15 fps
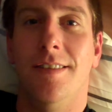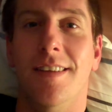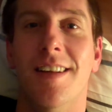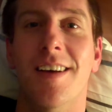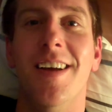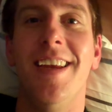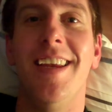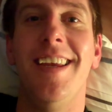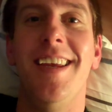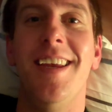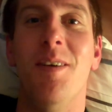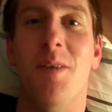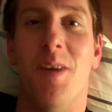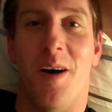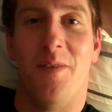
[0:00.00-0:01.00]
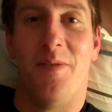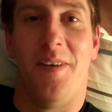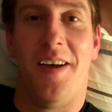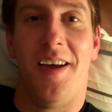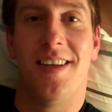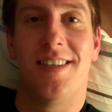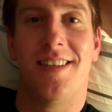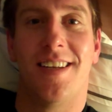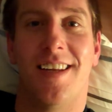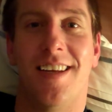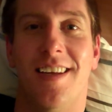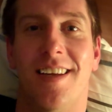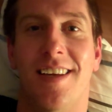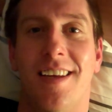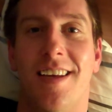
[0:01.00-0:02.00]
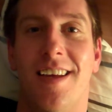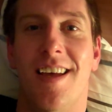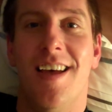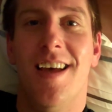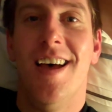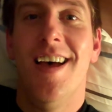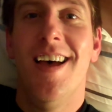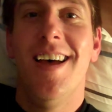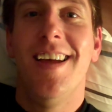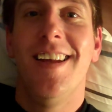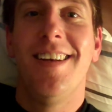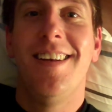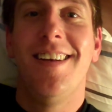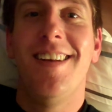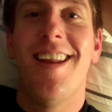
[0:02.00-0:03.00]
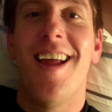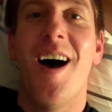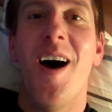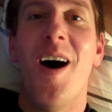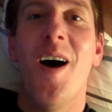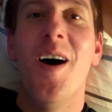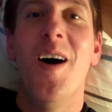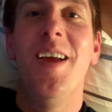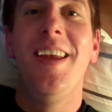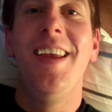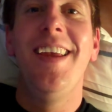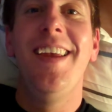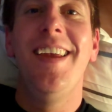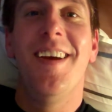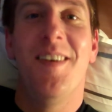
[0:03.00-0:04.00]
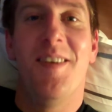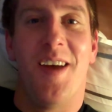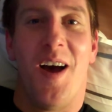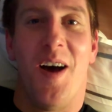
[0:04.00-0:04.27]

No, you go first. No, you go.